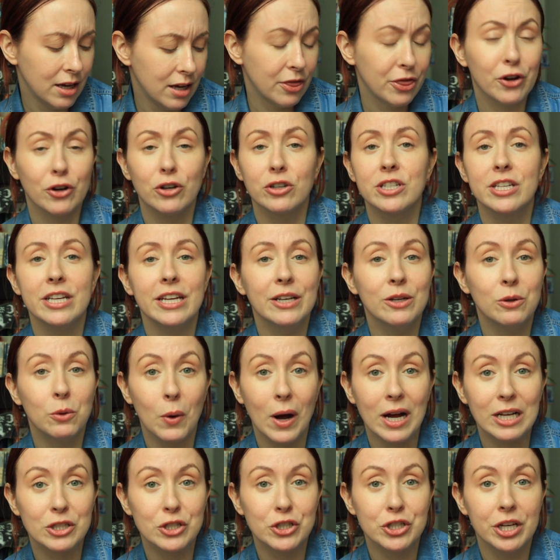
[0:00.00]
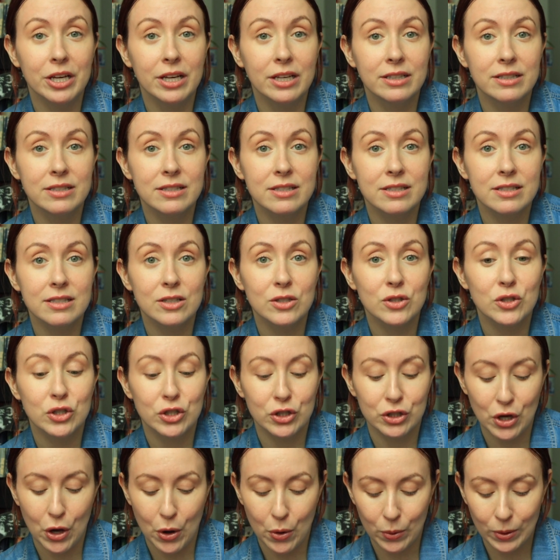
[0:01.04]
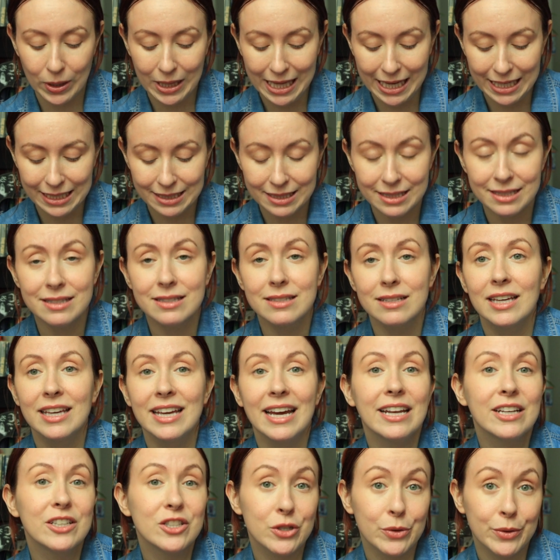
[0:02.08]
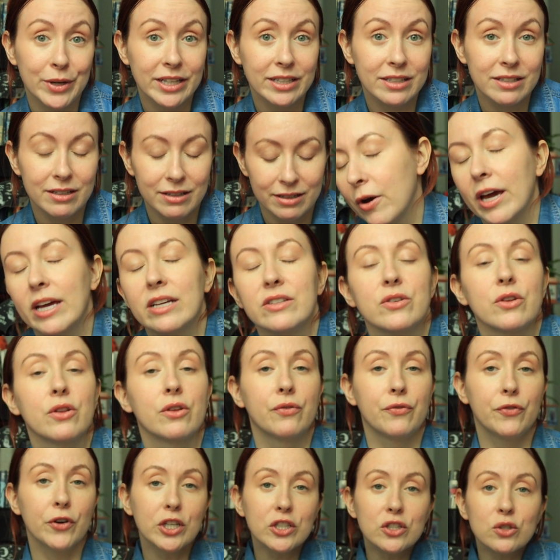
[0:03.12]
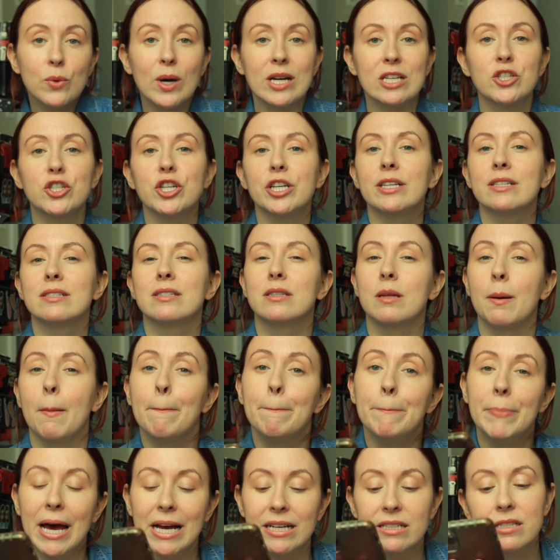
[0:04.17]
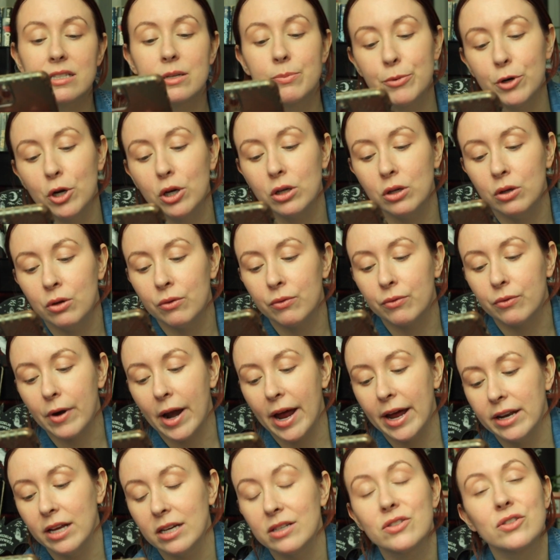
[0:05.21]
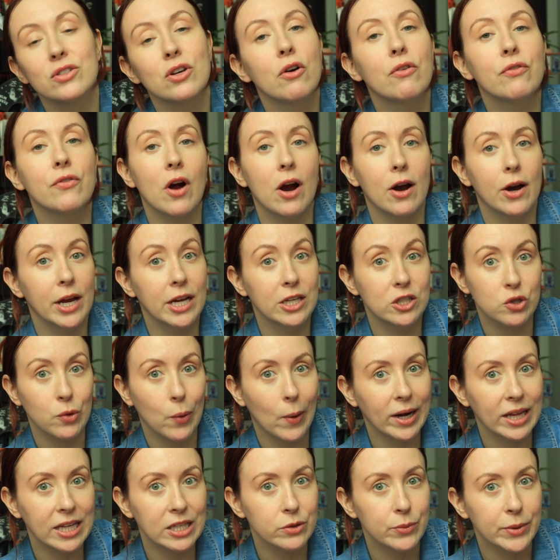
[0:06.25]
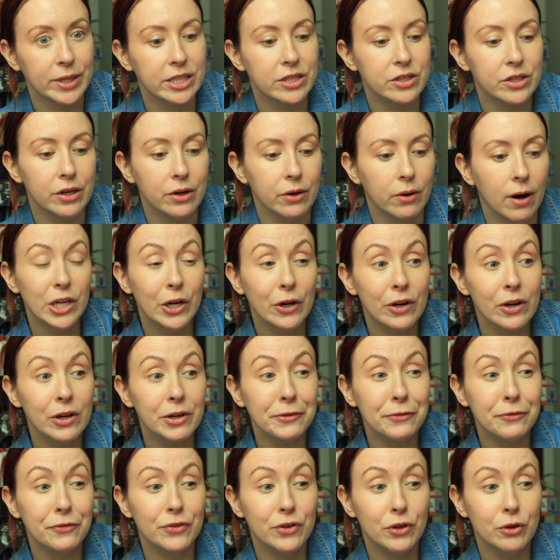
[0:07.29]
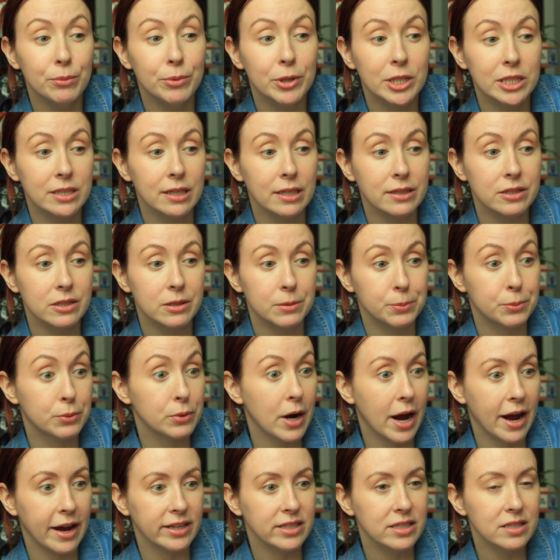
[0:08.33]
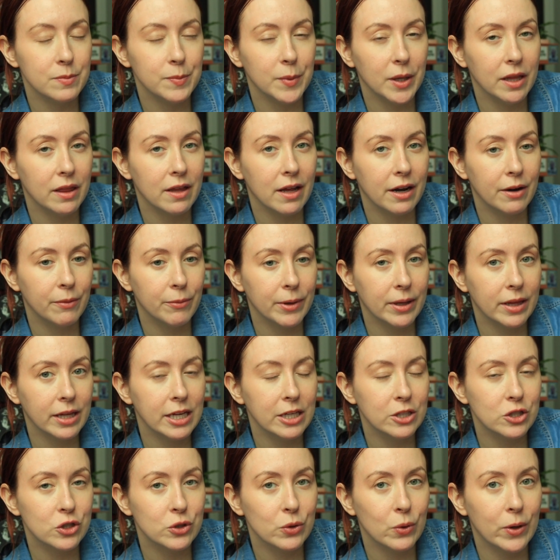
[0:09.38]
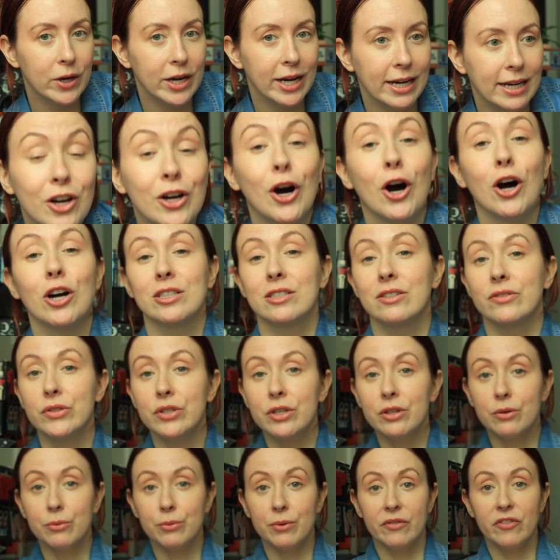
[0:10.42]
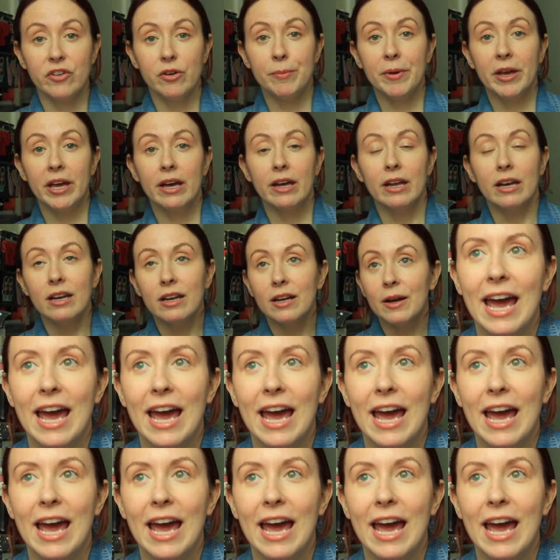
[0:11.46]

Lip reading: 13 questions, so let's get into it. Okay, so the first question is the best book you've read so far in 2022. There are a few books that surprised me that I really enjoyed. Gone to See the River Man